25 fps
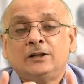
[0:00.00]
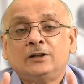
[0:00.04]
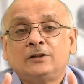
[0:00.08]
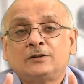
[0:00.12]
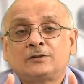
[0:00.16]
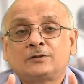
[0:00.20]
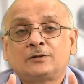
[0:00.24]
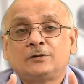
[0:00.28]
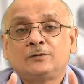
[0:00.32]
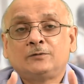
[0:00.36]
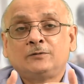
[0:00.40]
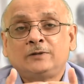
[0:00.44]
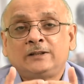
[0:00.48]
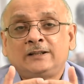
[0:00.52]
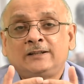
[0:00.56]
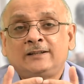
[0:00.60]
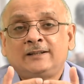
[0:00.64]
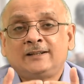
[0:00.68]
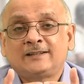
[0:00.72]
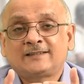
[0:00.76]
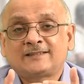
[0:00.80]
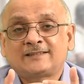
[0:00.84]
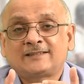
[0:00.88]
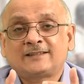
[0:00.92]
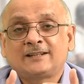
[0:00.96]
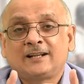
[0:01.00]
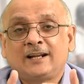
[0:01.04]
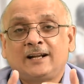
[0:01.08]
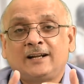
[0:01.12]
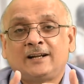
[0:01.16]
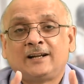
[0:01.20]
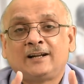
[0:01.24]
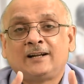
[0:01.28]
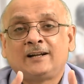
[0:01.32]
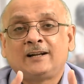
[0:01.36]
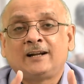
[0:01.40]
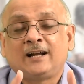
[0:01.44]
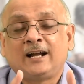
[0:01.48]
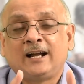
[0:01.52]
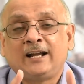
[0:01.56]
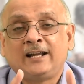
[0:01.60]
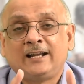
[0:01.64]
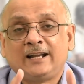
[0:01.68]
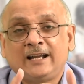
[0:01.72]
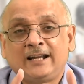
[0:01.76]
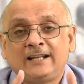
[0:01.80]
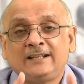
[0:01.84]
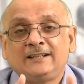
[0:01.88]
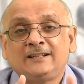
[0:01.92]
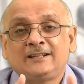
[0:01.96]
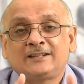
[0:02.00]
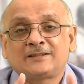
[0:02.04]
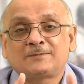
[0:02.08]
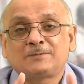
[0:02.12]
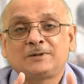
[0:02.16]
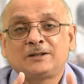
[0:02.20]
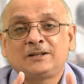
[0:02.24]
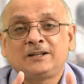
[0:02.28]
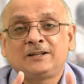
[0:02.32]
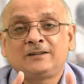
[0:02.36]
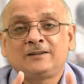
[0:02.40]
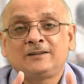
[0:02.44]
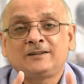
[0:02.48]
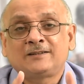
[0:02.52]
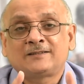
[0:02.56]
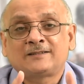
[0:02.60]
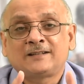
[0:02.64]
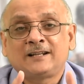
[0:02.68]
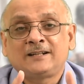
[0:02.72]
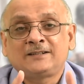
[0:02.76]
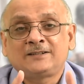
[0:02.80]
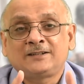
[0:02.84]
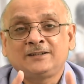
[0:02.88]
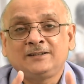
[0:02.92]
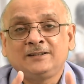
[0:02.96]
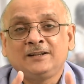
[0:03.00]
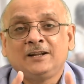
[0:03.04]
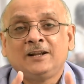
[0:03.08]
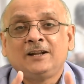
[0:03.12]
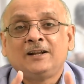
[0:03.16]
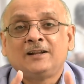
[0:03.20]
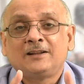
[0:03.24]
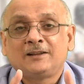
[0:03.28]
So with this, I end this particular session.